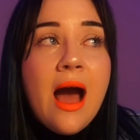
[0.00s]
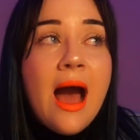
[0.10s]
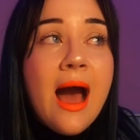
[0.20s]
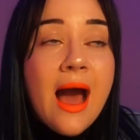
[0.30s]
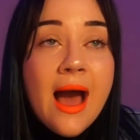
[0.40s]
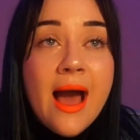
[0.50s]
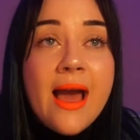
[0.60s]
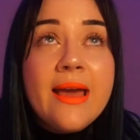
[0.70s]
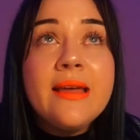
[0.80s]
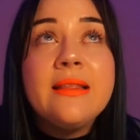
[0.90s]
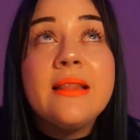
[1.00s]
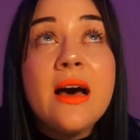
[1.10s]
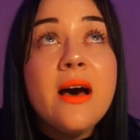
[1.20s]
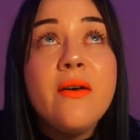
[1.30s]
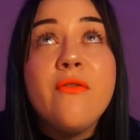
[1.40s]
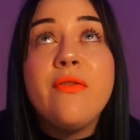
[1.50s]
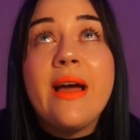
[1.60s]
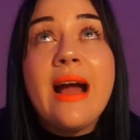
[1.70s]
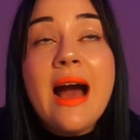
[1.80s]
high love, like